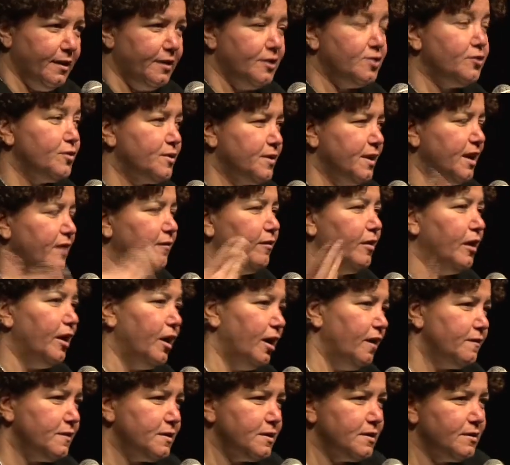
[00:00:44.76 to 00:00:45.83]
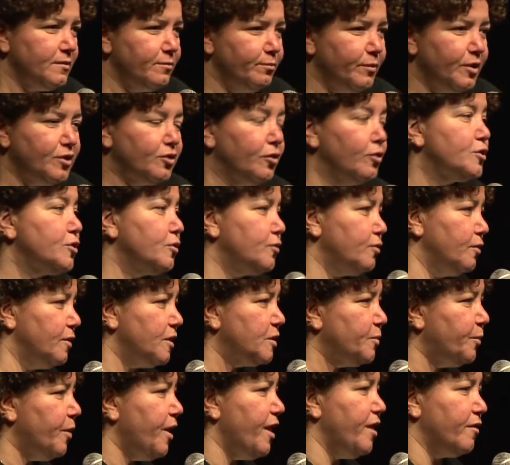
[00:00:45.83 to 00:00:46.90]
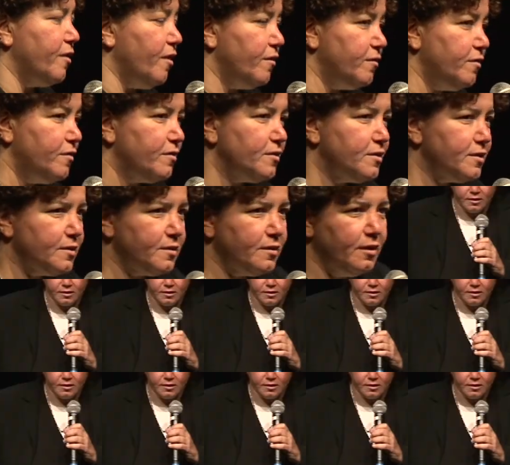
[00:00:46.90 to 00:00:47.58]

is to save lives, but also to inspire others